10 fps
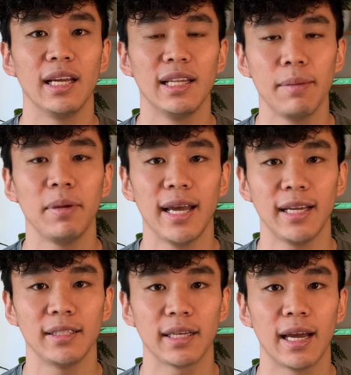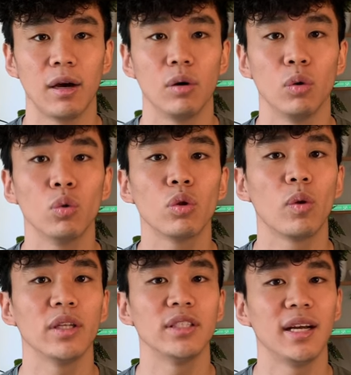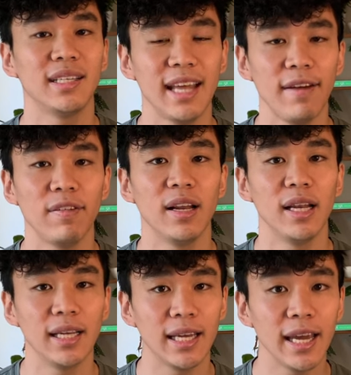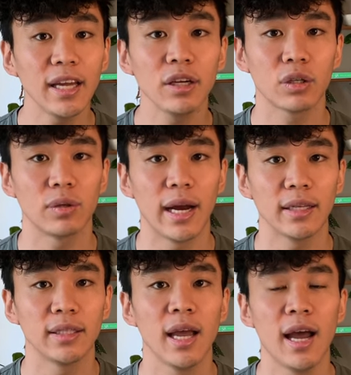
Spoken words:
eliminating out all the ones that are definitely incorrect